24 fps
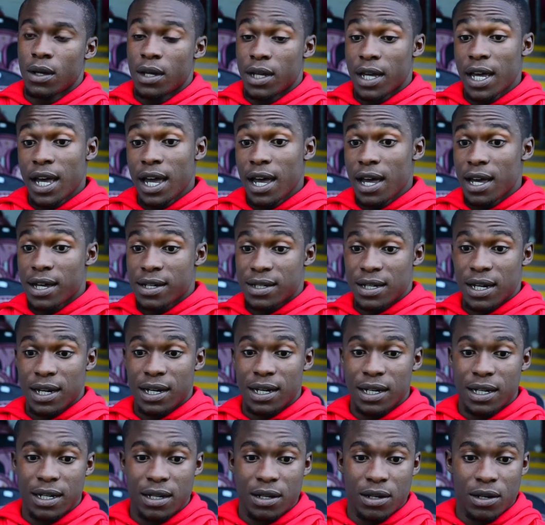Yeah,
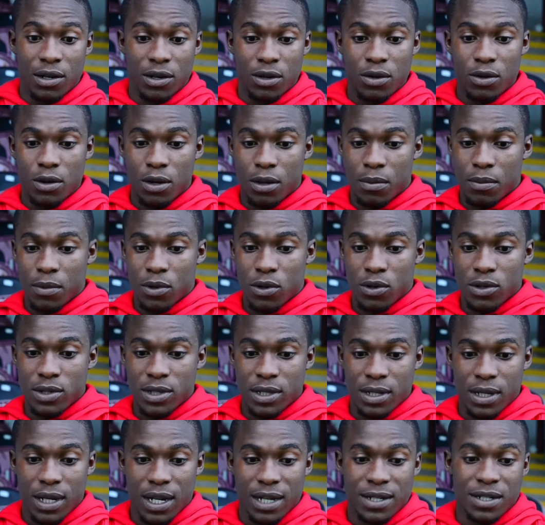exactly, you know,
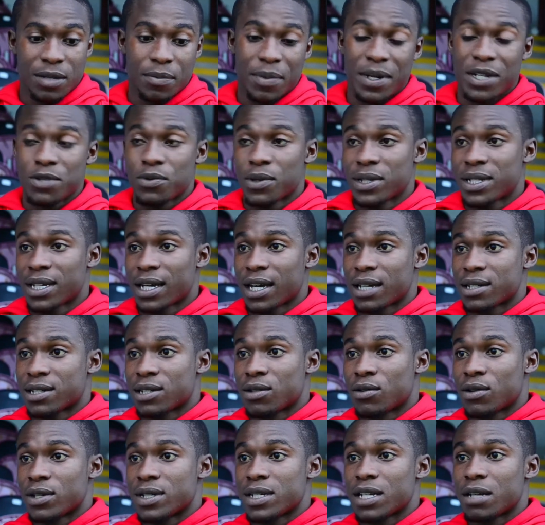because that's the best way to get to
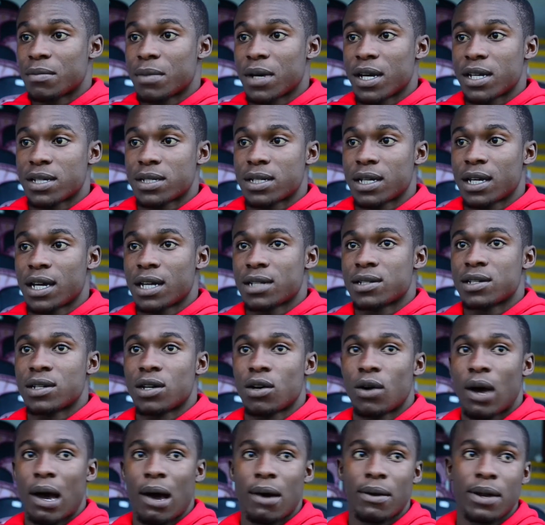know your teammates, to get to
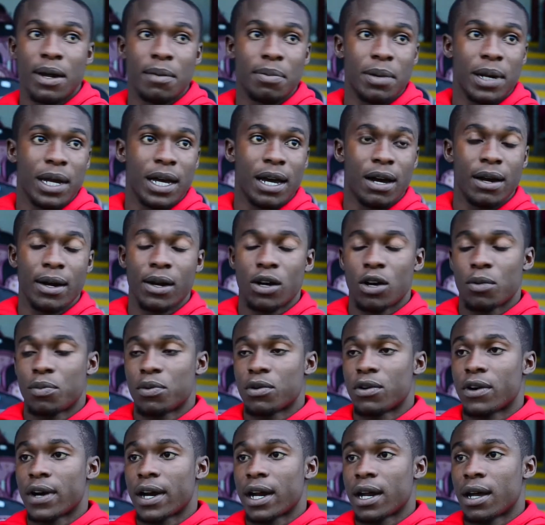know how they play, how they
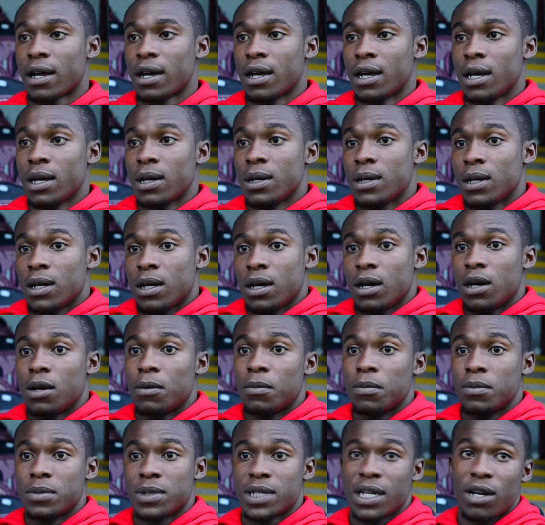operate,
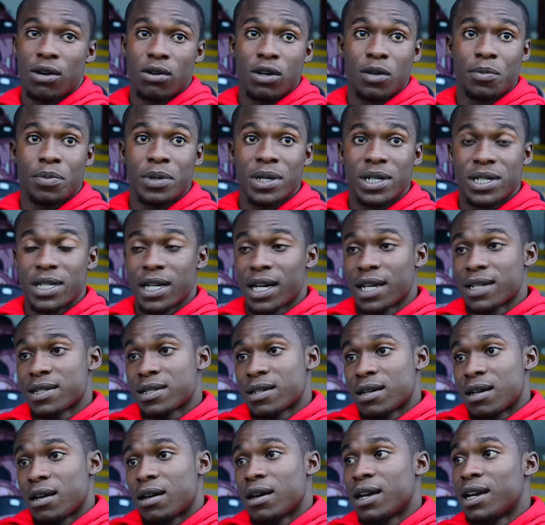just get on a pitch against
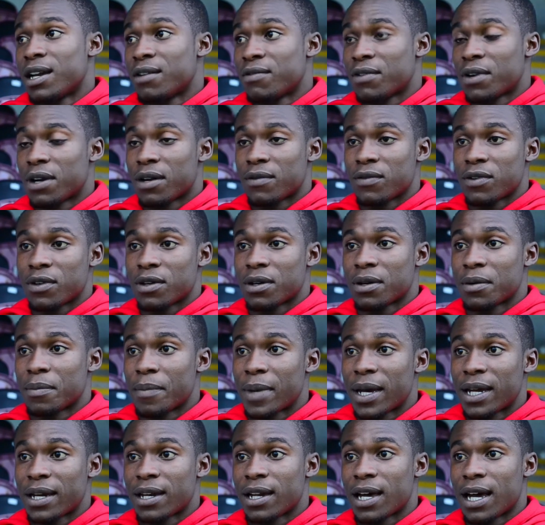11 other
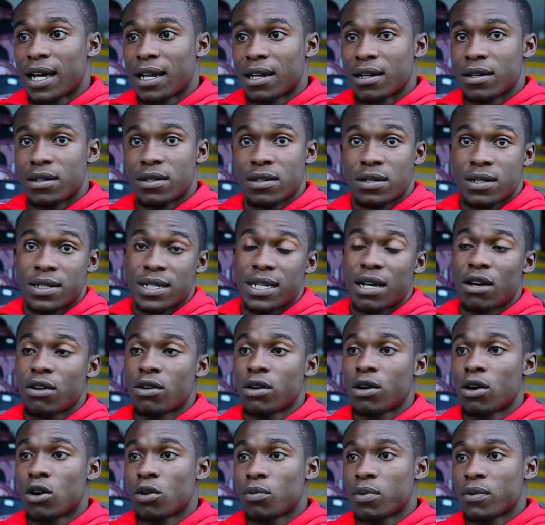men and see how you
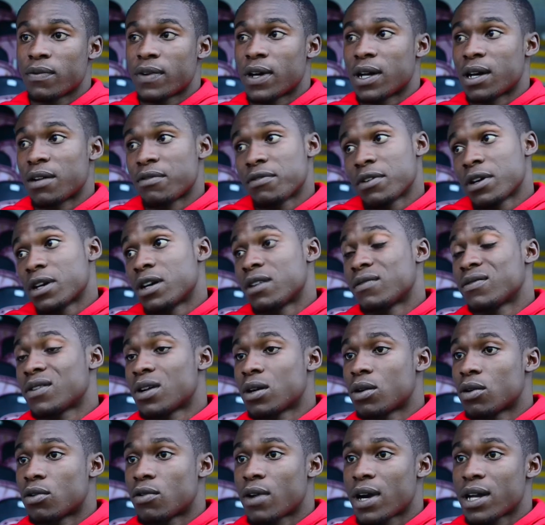cope with it. And I think I've
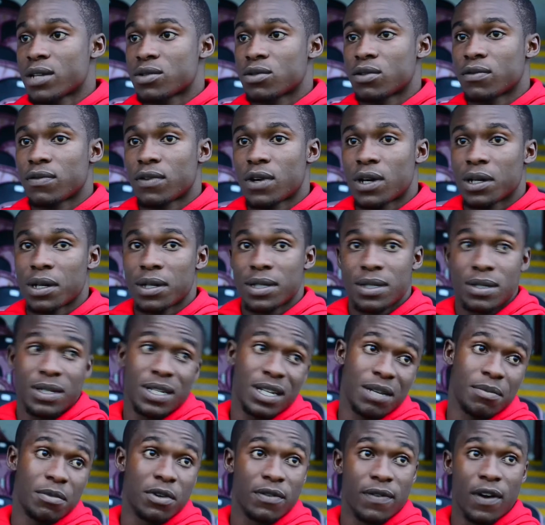done all right so far, and the
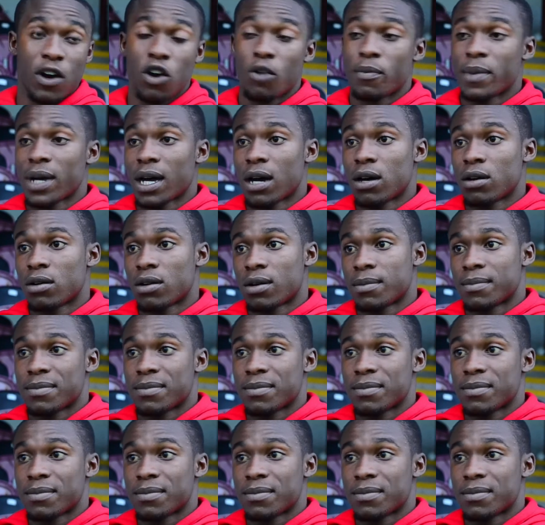team have helped me out.